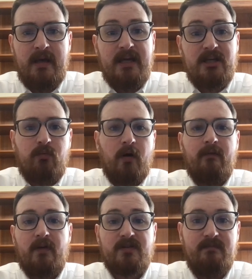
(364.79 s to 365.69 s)
each one of
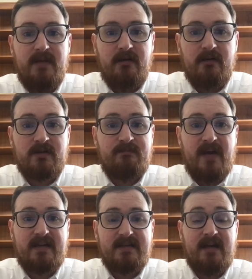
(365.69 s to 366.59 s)
those mirrors
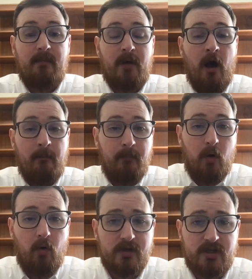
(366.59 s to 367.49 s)
picks up a
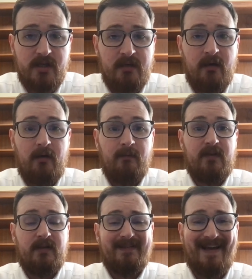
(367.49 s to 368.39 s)
portion of the
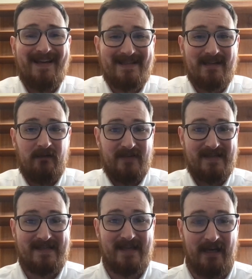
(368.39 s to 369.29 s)
light of the
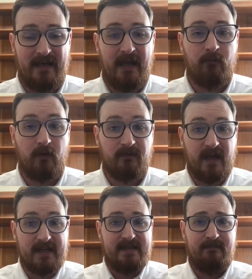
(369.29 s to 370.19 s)
sun and
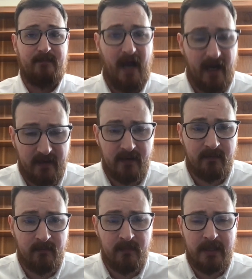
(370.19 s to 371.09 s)
reflects it back.
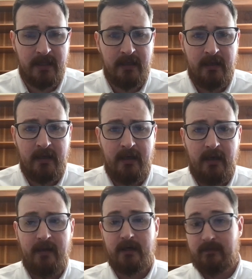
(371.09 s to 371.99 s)

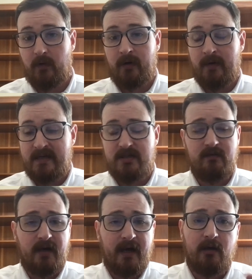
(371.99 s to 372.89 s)
And therefore, as
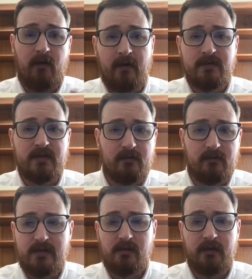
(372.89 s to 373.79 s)
you and I go out into the
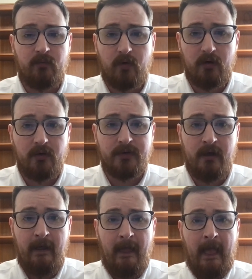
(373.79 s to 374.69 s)
creaturely world,
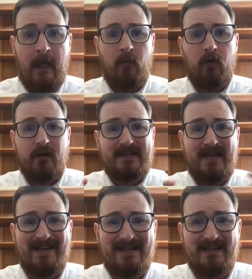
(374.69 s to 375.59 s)
we're
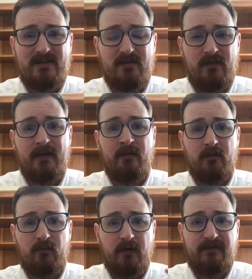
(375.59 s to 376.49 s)
attending to the
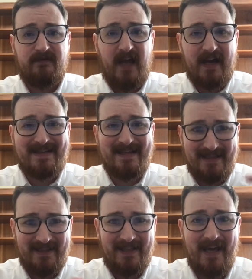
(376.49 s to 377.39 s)

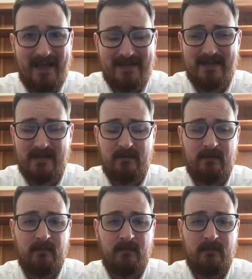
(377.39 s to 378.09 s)
reflected light,